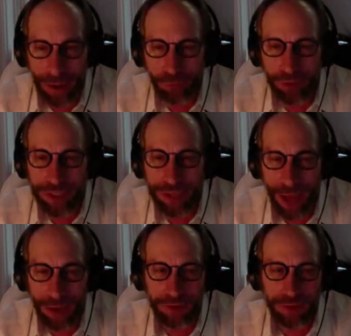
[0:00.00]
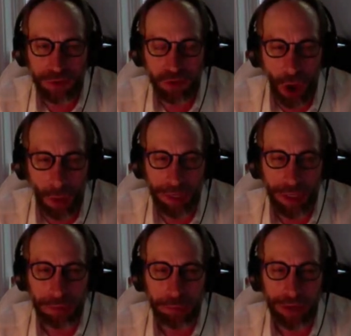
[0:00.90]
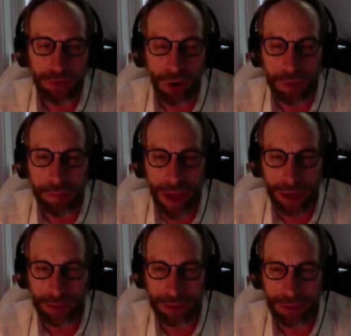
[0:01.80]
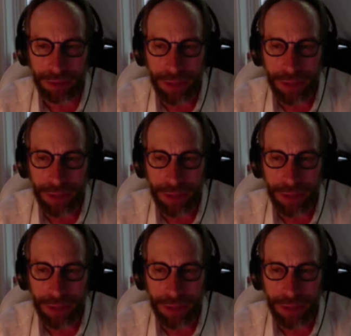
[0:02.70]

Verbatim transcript: Every galaxy is dominated by dark matter.